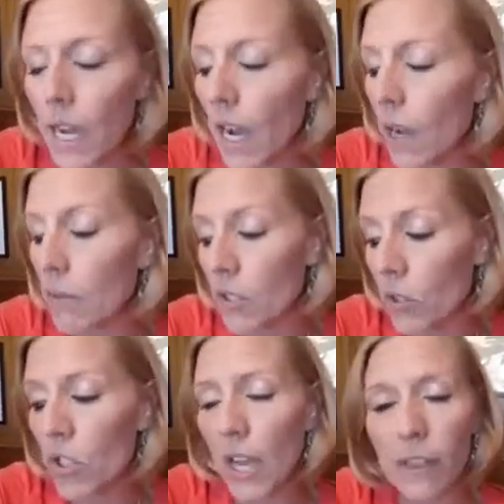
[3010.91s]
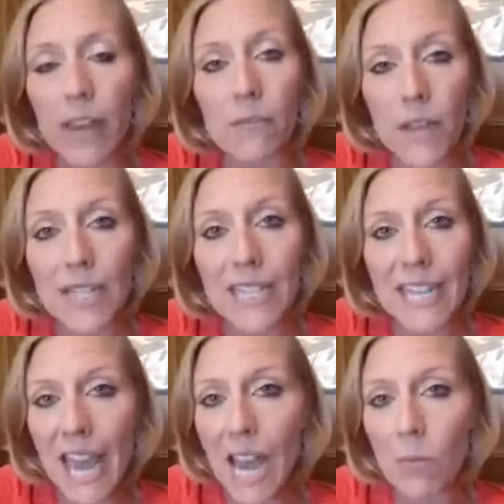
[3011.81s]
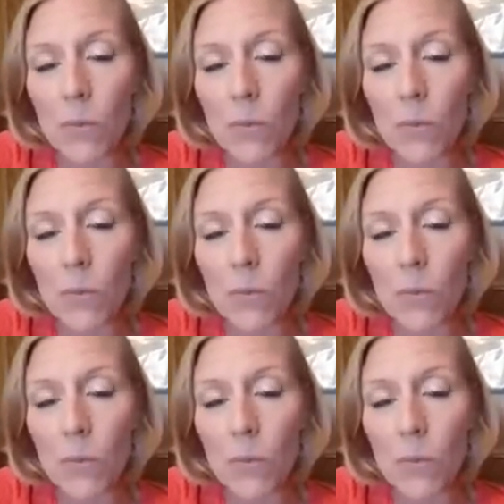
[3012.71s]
But do check that events tab.